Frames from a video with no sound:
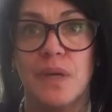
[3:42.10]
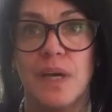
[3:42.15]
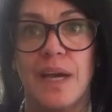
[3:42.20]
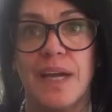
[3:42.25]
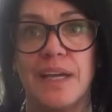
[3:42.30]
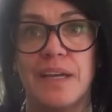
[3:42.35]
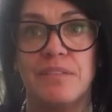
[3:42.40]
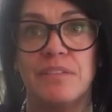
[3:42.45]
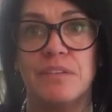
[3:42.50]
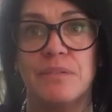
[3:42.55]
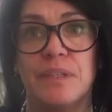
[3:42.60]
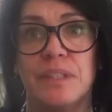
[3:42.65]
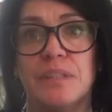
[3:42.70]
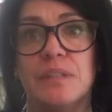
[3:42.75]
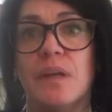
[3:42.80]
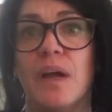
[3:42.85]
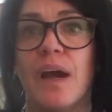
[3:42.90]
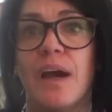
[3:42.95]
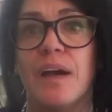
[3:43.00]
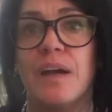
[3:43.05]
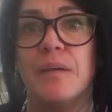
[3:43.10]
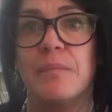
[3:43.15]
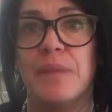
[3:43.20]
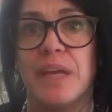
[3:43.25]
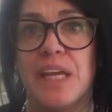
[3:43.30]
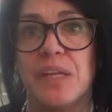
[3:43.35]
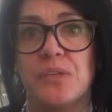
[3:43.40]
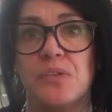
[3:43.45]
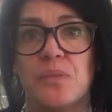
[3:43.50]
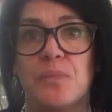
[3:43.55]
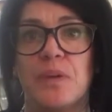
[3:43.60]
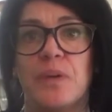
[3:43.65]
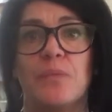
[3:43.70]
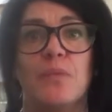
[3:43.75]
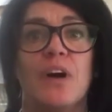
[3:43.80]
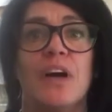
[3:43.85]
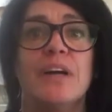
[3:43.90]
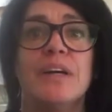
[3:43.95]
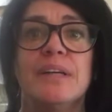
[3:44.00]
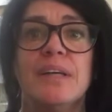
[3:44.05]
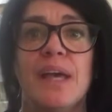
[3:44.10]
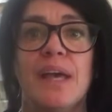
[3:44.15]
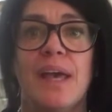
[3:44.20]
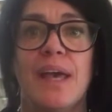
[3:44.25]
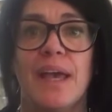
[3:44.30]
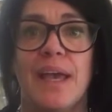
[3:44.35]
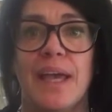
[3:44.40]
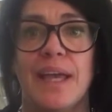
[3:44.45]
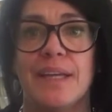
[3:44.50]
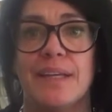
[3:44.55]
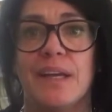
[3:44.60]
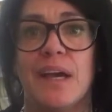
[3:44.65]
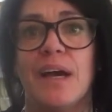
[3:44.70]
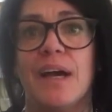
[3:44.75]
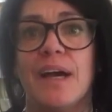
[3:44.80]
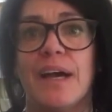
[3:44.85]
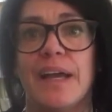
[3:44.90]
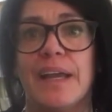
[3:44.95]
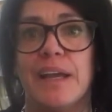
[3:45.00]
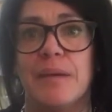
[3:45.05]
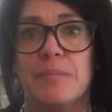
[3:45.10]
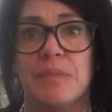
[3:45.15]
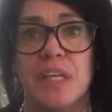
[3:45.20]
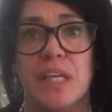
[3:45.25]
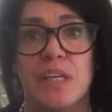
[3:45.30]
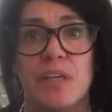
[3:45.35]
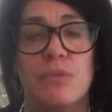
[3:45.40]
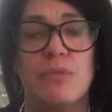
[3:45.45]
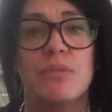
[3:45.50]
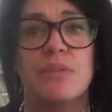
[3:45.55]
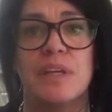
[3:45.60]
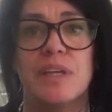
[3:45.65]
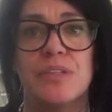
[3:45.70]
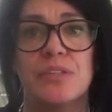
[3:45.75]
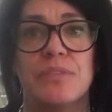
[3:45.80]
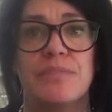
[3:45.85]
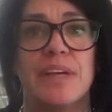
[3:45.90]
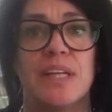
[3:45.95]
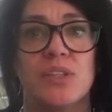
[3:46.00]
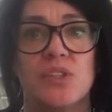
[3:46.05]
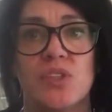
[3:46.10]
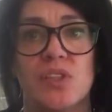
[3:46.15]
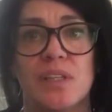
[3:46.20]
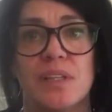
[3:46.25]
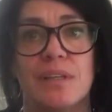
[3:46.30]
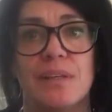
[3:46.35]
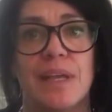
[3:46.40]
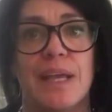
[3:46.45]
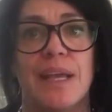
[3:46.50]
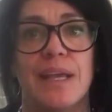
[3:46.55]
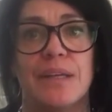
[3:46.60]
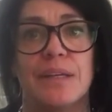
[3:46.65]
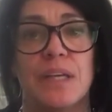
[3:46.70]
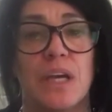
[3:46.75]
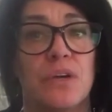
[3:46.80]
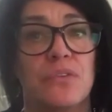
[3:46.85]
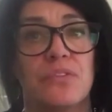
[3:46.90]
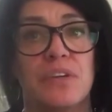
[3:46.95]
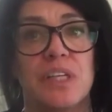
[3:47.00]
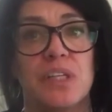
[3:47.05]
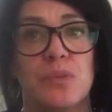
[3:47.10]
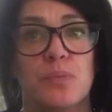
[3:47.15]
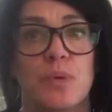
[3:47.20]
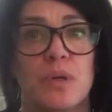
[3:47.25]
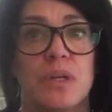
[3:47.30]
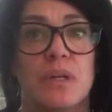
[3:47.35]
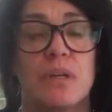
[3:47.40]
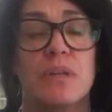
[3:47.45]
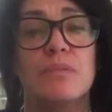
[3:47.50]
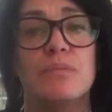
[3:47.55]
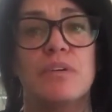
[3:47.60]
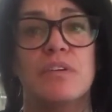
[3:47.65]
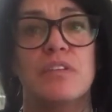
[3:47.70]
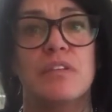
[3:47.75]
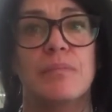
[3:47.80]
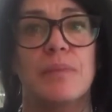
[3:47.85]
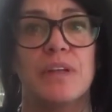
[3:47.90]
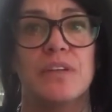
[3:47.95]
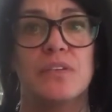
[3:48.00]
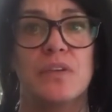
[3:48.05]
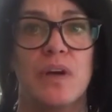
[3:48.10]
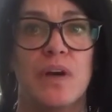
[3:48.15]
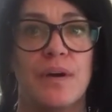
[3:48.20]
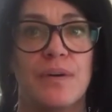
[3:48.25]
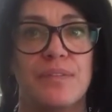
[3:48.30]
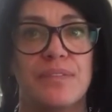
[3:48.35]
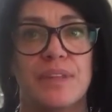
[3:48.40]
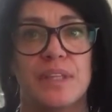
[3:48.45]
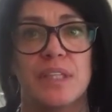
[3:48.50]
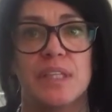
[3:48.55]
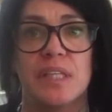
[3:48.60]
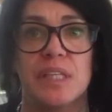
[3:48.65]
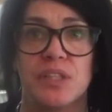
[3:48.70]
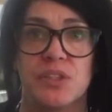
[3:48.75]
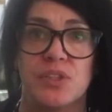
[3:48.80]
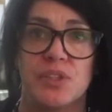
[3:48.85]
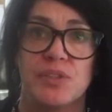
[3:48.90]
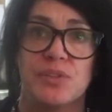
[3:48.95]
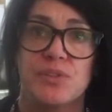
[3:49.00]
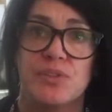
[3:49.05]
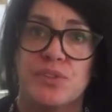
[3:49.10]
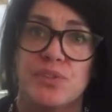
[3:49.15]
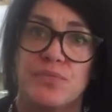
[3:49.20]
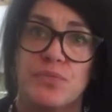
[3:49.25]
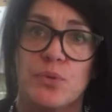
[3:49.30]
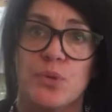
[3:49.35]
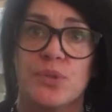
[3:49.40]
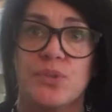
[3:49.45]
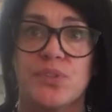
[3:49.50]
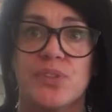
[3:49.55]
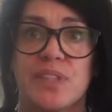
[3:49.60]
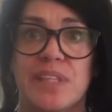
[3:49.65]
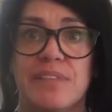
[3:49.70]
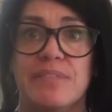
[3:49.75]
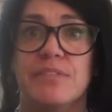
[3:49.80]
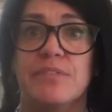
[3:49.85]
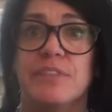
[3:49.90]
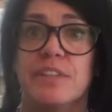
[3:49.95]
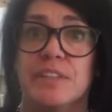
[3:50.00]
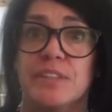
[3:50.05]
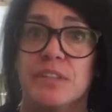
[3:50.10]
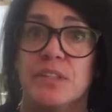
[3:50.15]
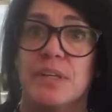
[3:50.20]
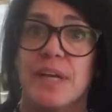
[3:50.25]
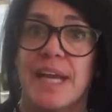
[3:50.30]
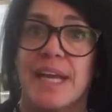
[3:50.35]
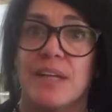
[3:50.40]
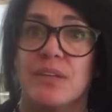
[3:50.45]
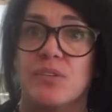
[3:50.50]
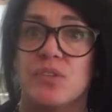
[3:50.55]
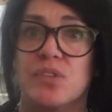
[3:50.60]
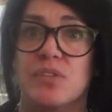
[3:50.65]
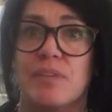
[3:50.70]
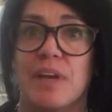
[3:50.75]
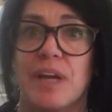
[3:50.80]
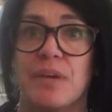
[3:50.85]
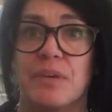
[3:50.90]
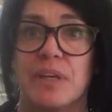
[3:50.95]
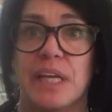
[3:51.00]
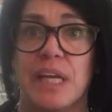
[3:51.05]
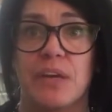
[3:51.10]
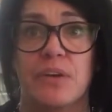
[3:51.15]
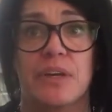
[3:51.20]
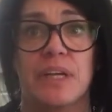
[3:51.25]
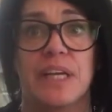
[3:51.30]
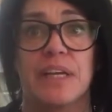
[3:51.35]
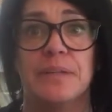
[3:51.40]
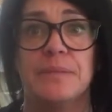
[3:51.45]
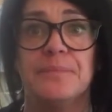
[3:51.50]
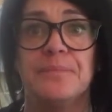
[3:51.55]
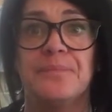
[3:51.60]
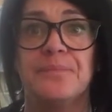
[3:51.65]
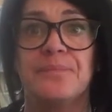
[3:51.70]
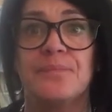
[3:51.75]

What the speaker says: Hi everyone, I'm Adrienne Benoit, and I am the Youth Intervention and Outreach Worker with Mental Health and Addictions for Stephenville and surrounding area.